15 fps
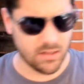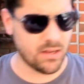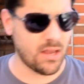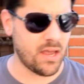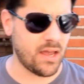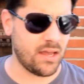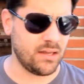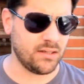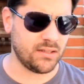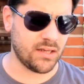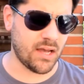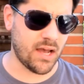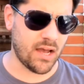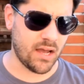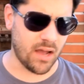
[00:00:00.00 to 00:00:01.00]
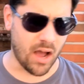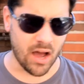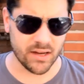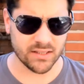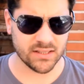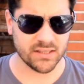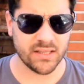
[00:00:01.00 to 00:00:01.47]
and
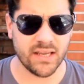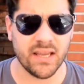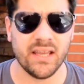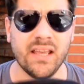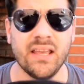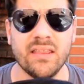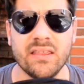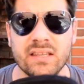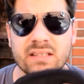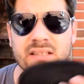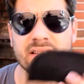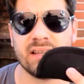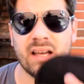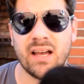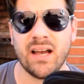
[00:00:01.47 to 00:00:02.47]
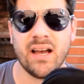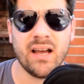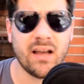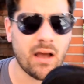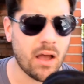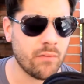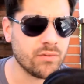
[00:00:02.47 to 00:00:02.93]
honestly, this
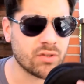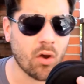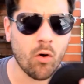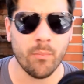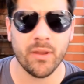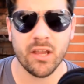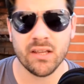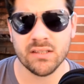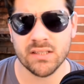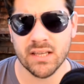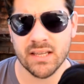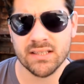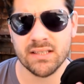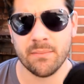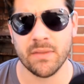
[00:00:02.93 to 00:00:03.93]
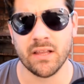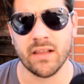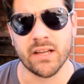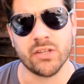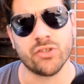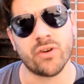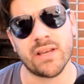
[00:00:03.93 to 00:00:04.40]
I was hoping to get something
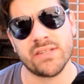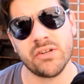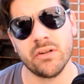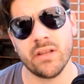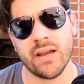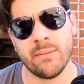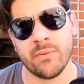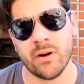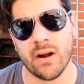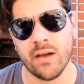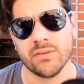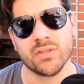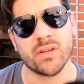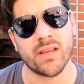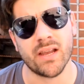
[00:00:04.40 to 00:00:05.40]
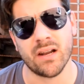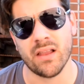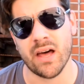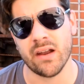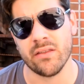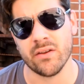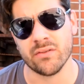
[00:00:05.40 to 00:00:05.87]
like a dressier Lambert. I was looking at a
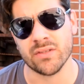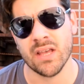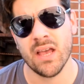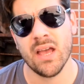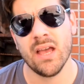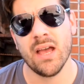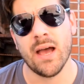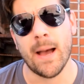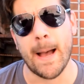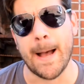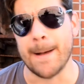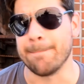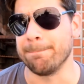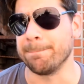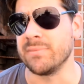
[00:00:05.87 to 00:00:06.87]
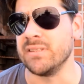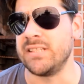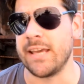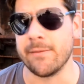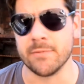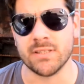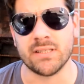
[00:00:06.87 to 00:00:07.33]
lot of those
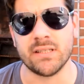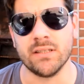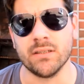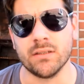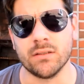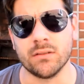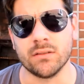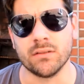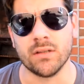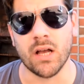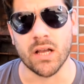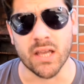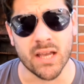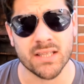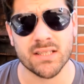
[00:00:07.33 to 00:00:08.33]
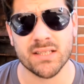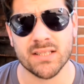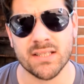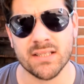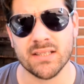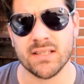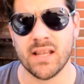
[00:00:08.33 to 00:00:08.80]
Damasteel
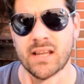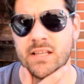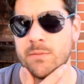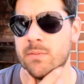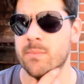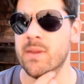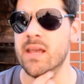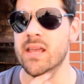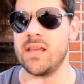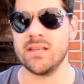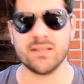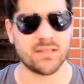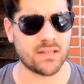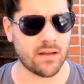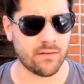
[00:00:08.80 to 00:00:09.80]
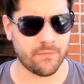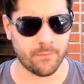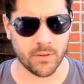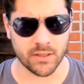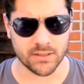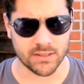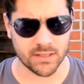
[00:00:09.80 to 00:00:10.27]
Augustuses that he's been making and stuff,
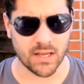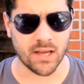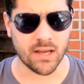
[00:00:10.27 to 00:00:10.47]
but